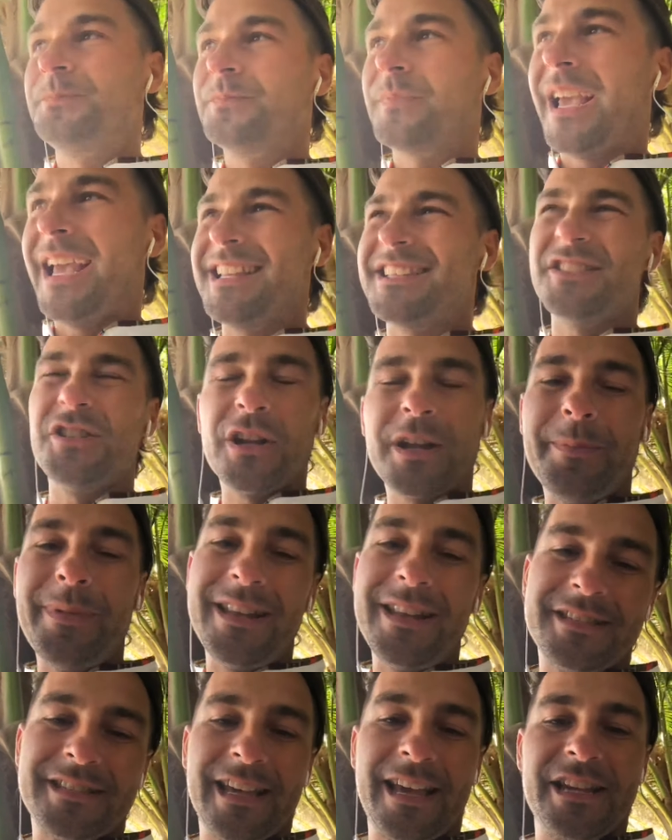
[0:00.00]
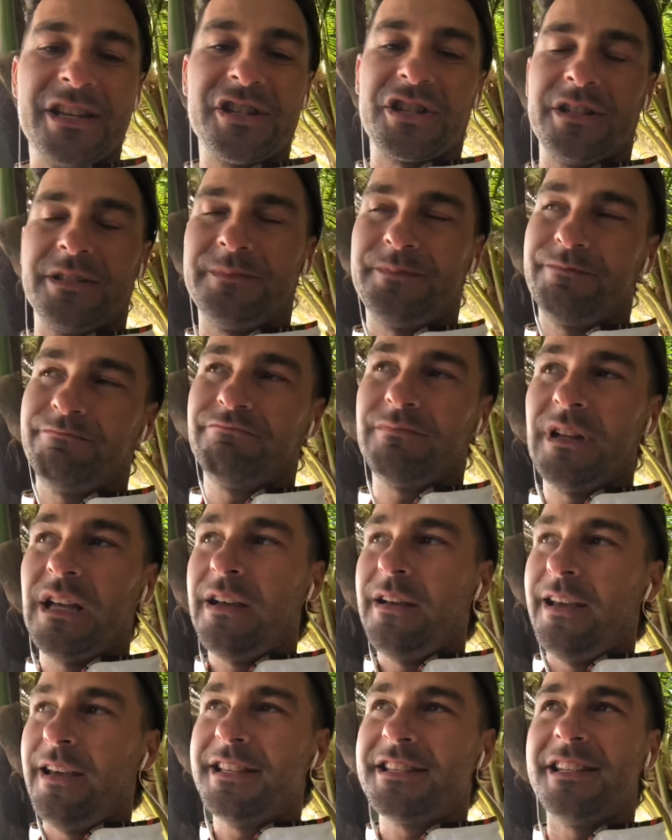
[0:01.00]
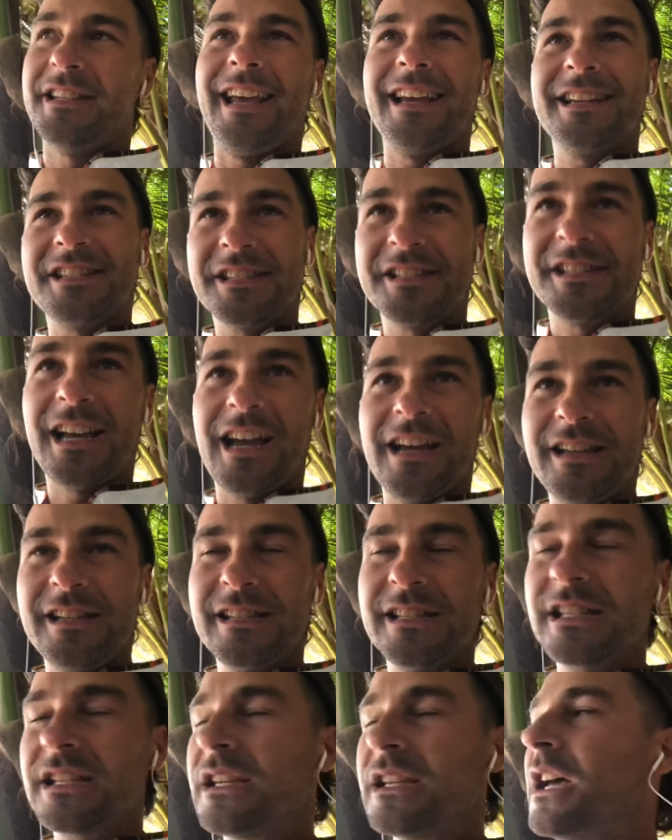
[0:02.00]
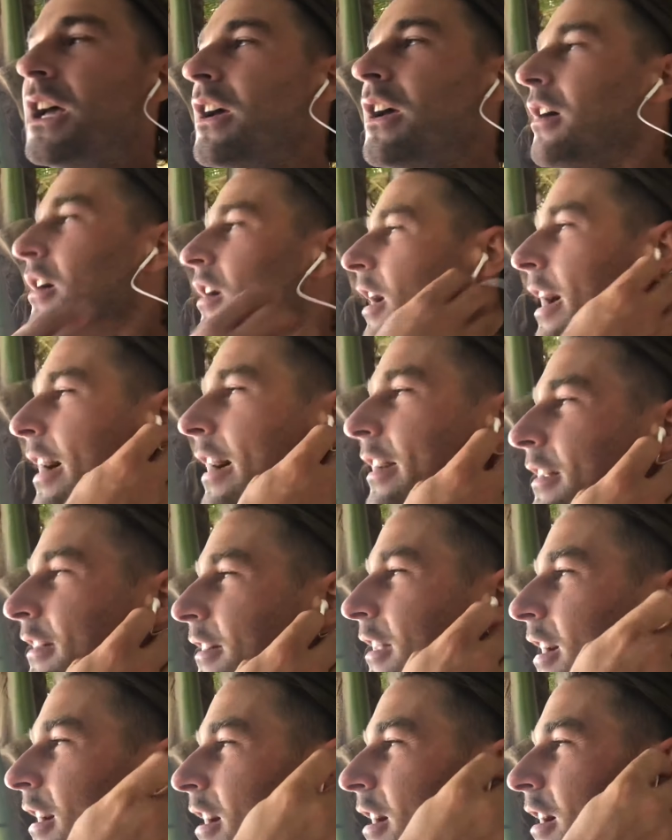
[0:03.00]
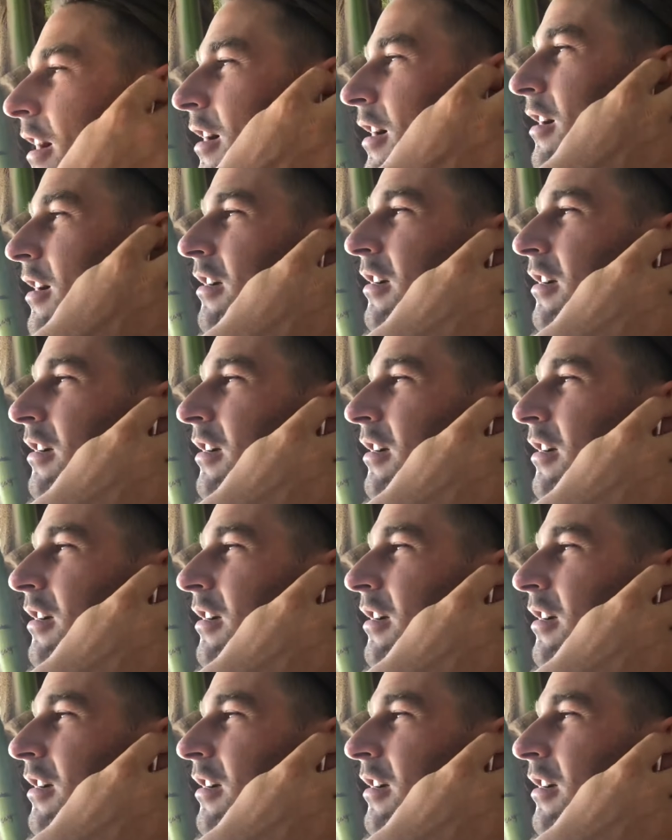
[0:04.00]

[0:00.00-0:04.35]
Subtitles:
It's not a meditation, it's an exercise, and the